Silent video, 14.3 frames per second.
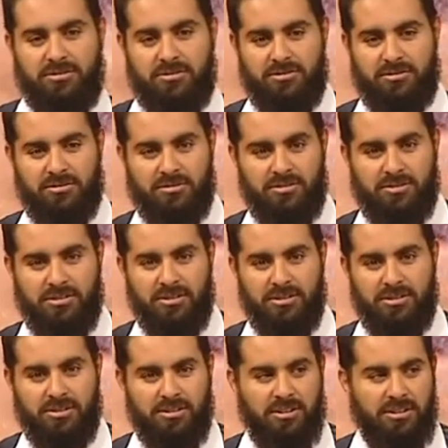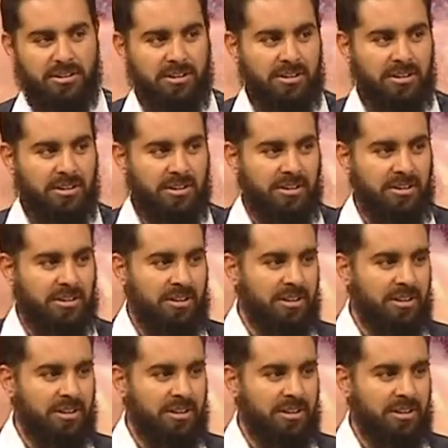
Nobody speaks.